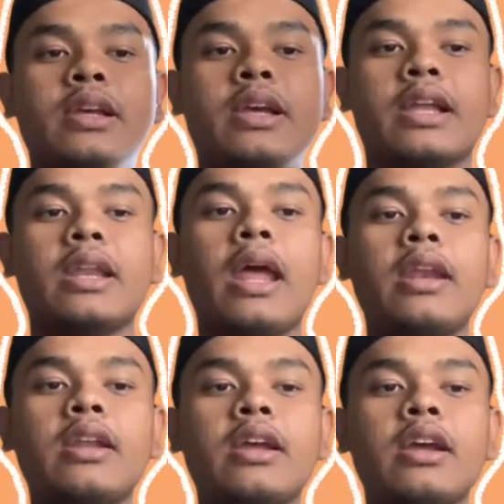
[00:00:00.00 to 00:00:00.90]
And
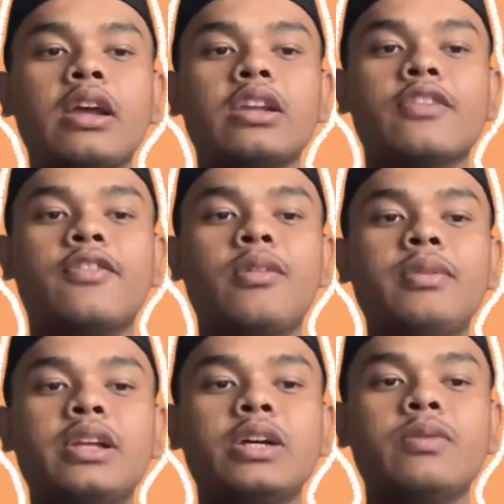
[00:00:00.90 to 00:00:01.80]
then the
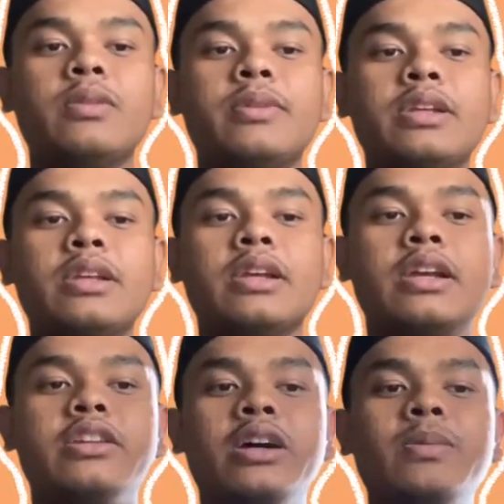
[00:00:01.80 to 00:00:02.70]
formula will be
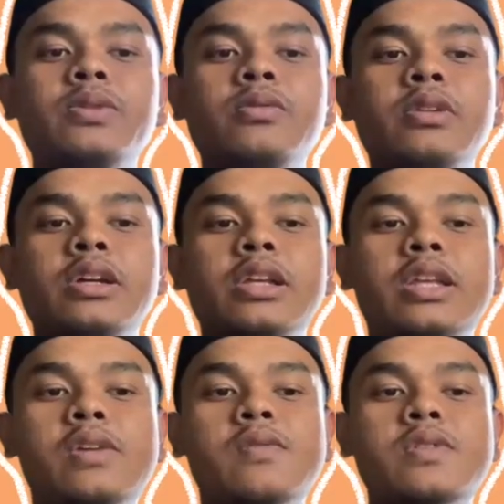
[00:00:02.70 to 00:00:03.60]
W
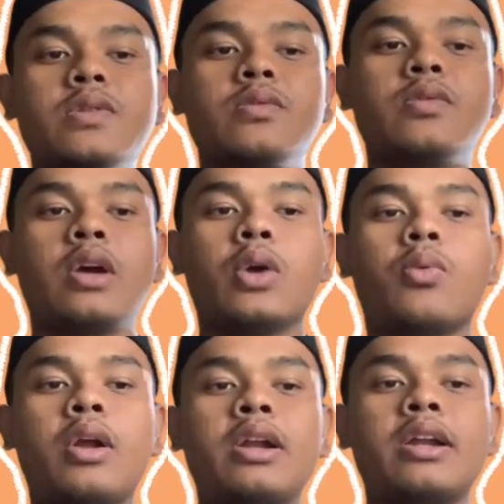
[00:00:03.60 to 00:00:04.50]
equals to
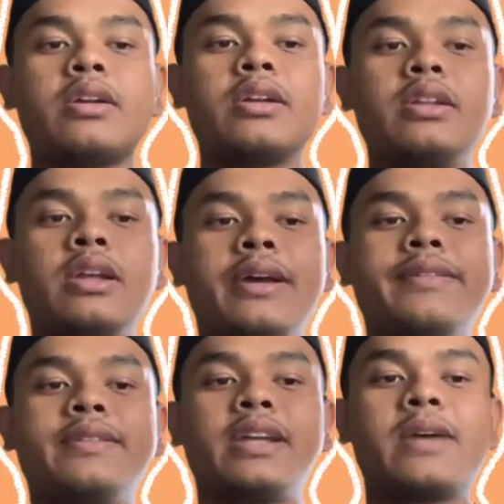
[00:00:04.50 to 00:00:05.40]
100
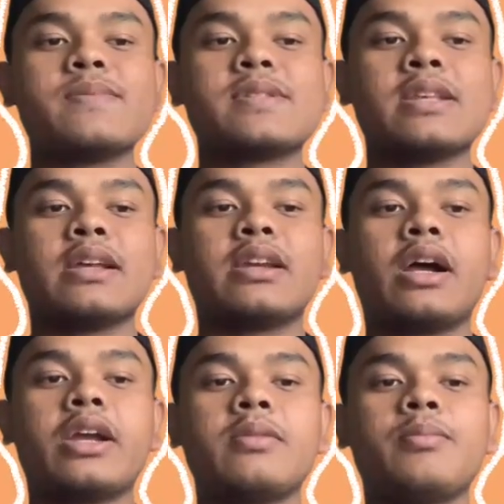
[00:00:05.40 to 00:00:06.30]
times
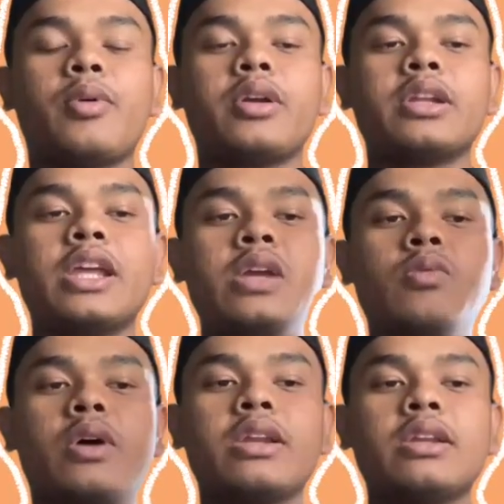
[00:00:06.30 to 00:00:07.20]

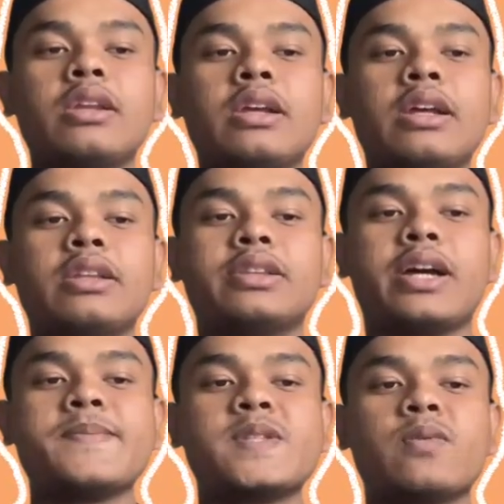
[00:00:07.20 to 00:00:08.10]
9.81
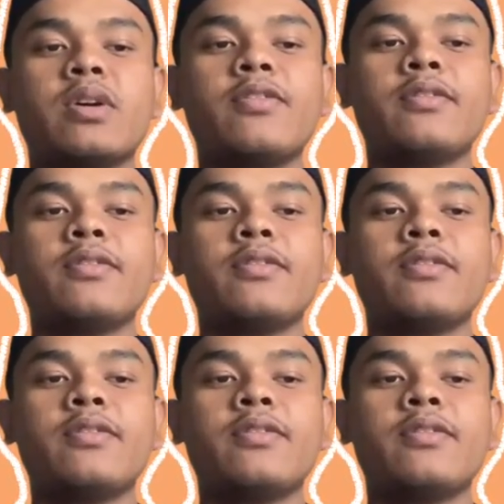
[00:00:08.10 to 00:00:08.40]
times 12,